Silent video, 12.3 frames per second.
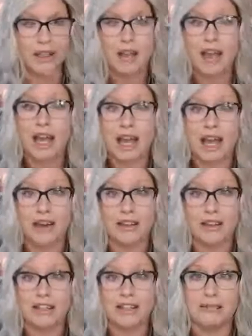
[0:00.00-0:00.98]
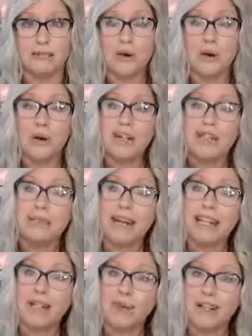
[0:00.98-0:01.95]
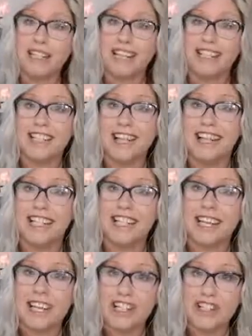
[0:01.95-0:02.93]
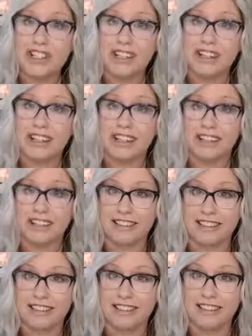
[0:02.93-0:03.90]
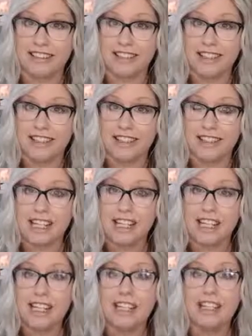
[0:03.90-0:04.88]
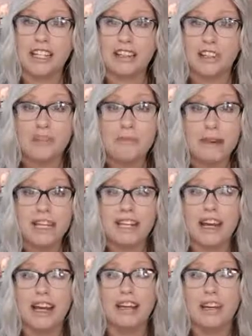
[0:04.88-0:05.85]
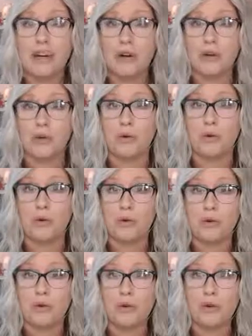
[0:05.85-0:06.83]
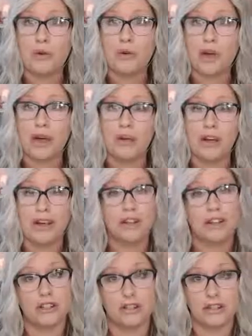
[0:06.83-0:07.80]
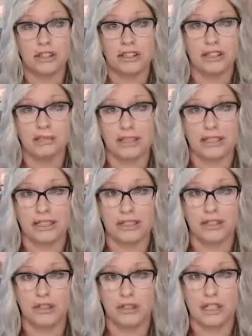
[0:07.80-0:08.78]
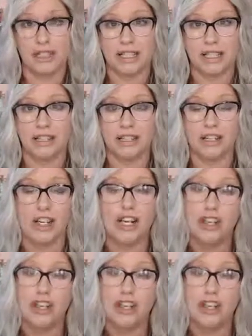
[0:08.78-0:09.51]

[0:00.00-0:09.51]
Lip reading: How this supports my 28-day intention is, now you may not know, I want you to do a little bit of self-trust here.